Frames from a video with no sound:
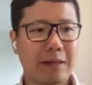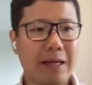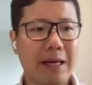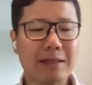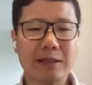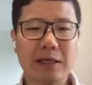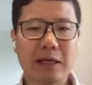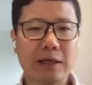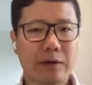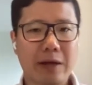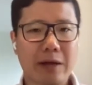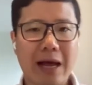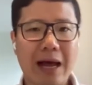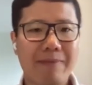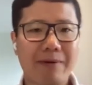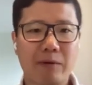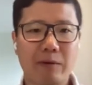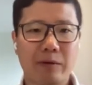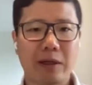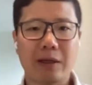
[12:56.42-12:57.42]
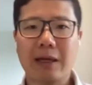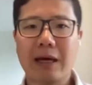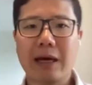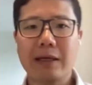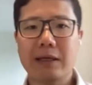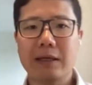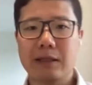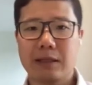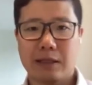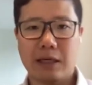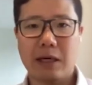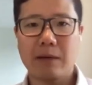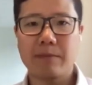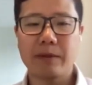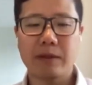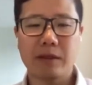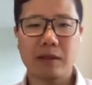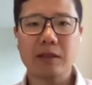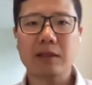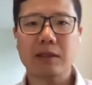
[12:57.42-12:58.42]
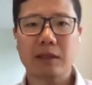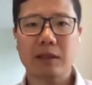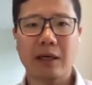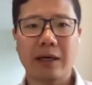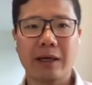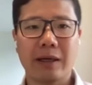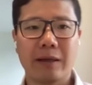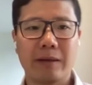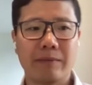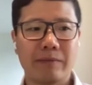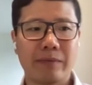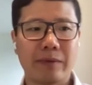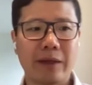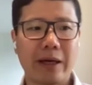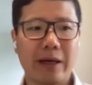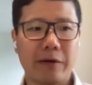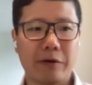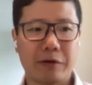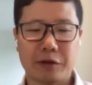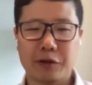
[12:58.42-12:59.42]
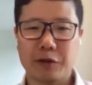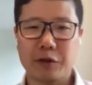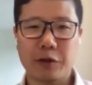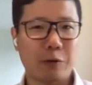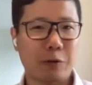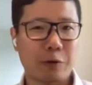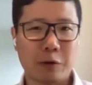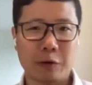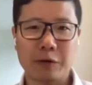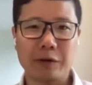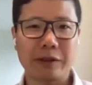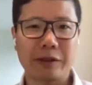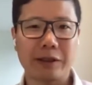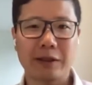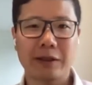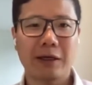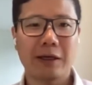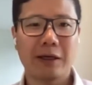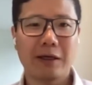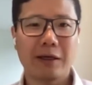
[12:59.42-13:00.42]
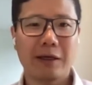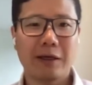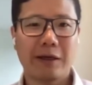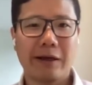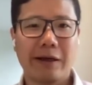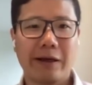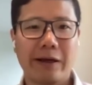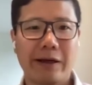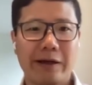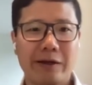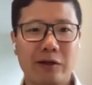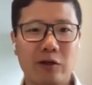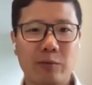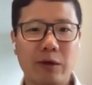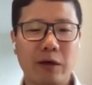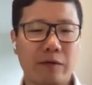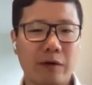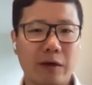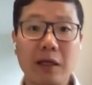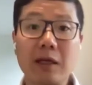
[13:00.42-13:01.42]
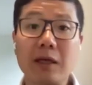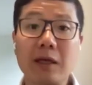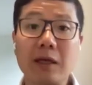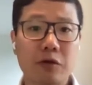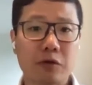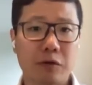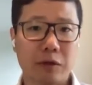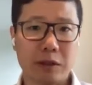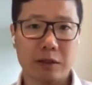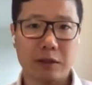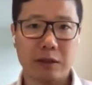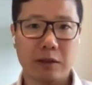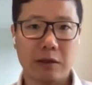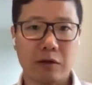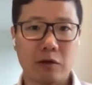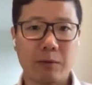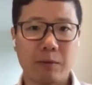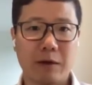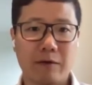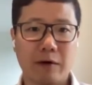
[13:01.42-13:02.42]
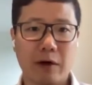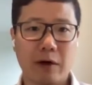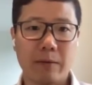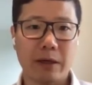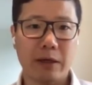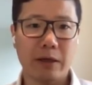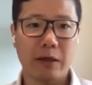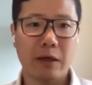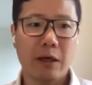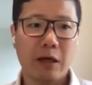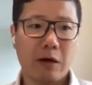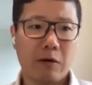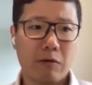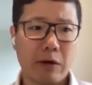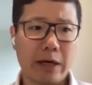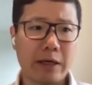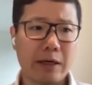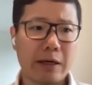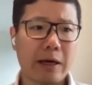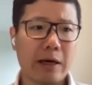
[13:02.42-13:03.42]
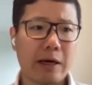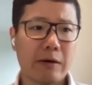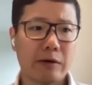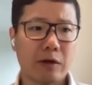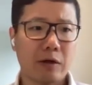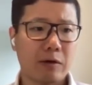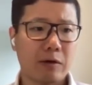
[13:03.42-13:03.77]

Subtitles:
That's not going to happen with a lot of these companies that are so early to be of any interest to big pharma. Right now,